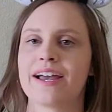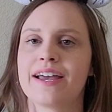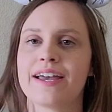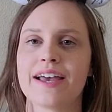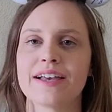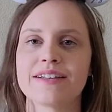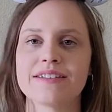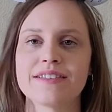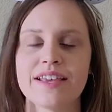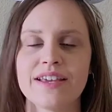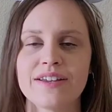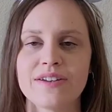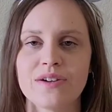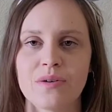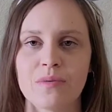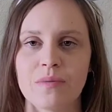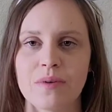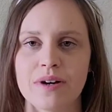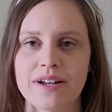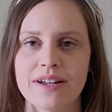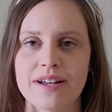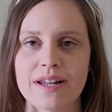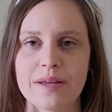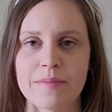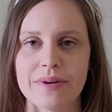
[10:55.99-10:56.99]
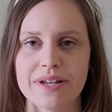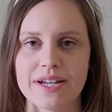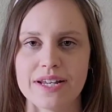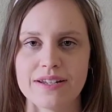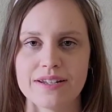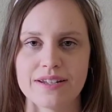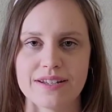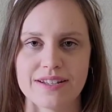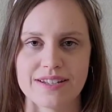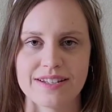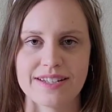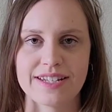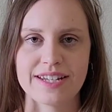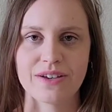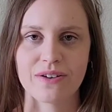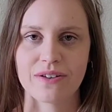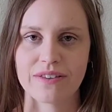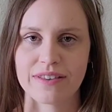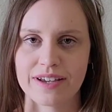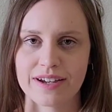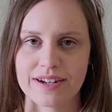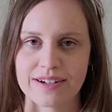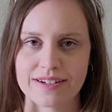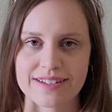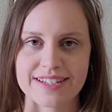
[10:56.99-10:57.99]
I guess they don't want anybody to steal
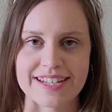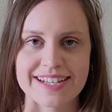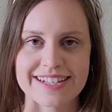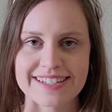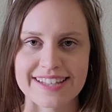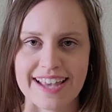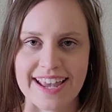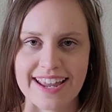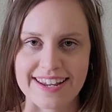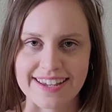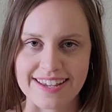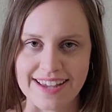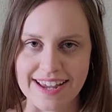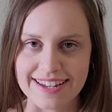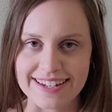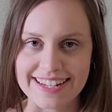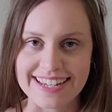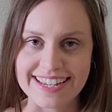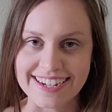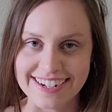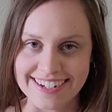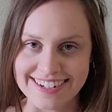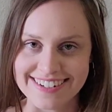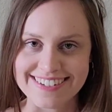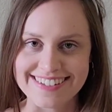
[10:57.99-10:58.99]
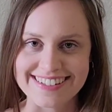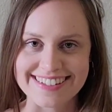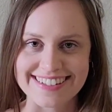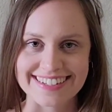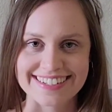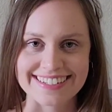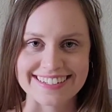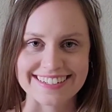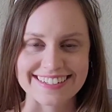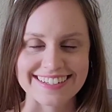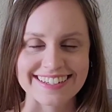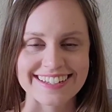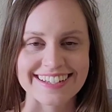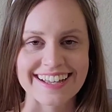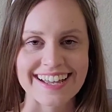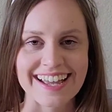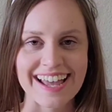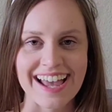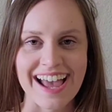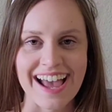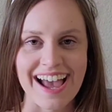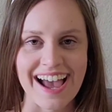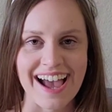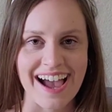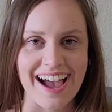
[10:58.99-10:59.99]
their $6.88 ears.
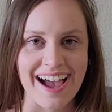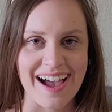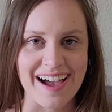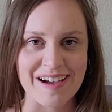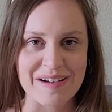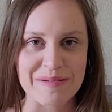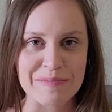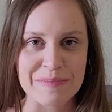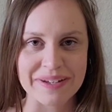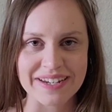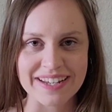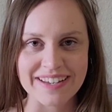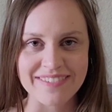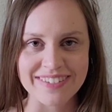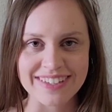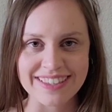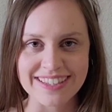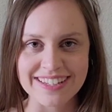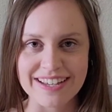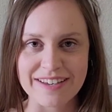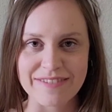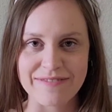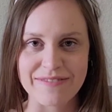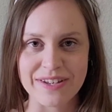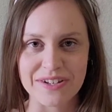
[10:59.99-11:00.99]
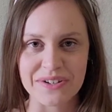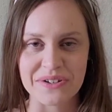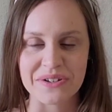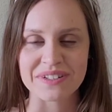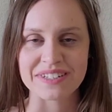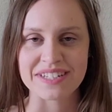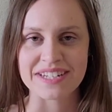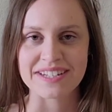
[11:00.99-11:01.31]
but even the official